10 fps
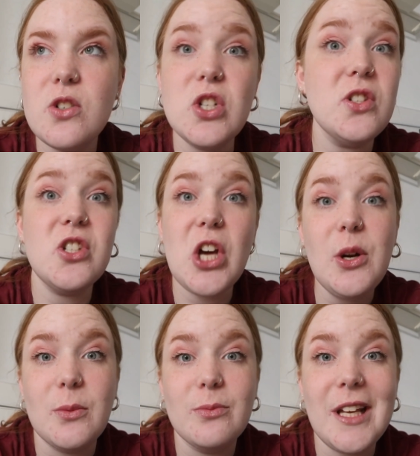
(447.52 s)
just
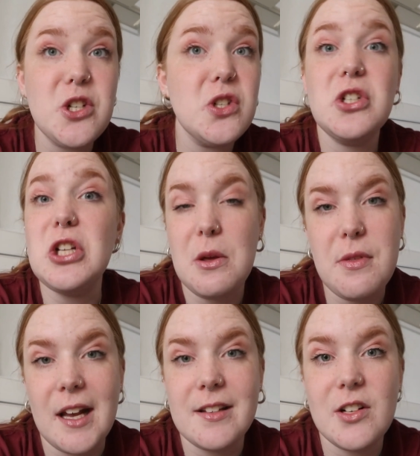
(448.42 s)
don't. They just do
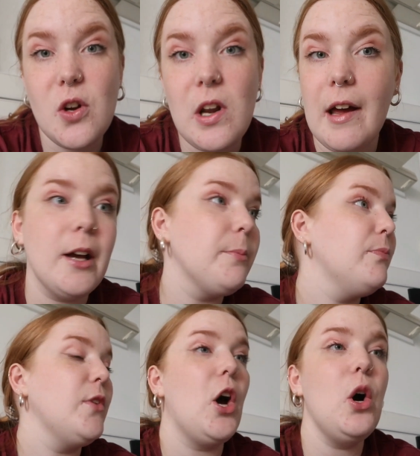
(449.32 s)
things and you're like,
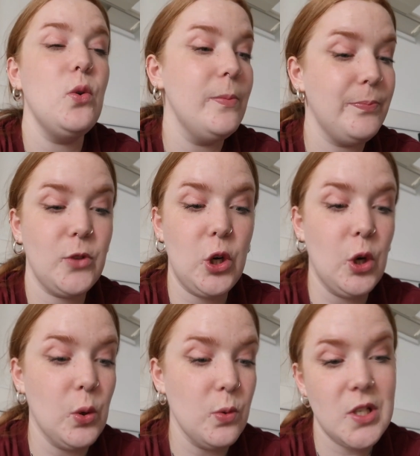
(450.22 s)
oh,
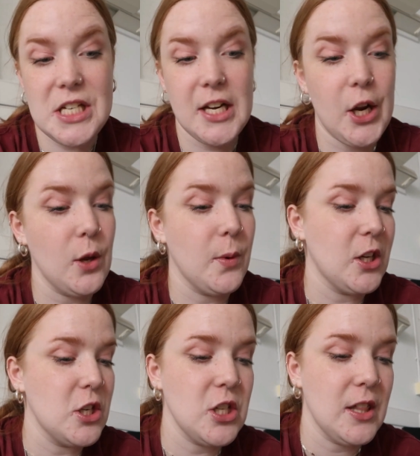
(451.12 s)
cool, didn't know you were
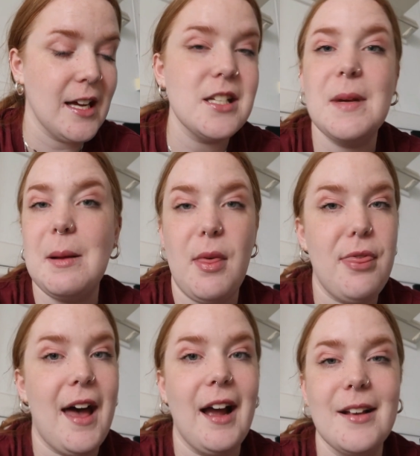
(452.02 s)
going to do that to me, but
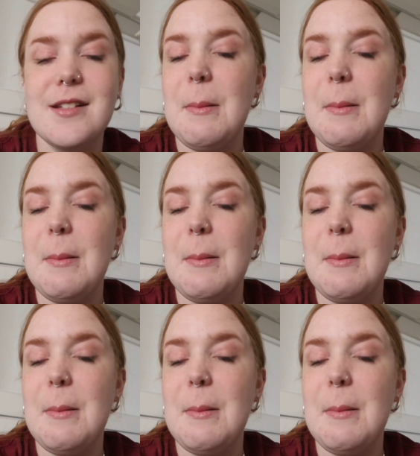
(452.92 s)
thanks.